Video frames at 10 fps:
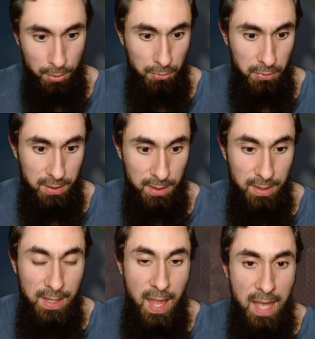over here,
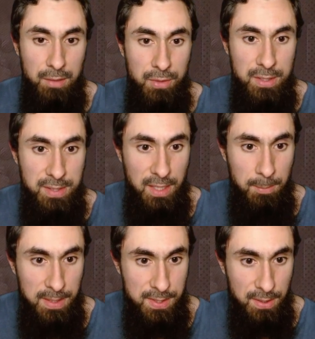every day
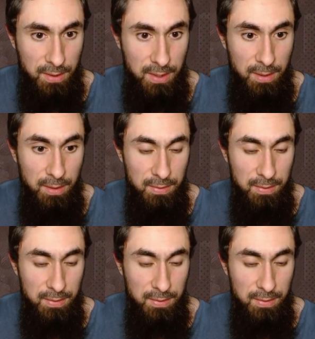basically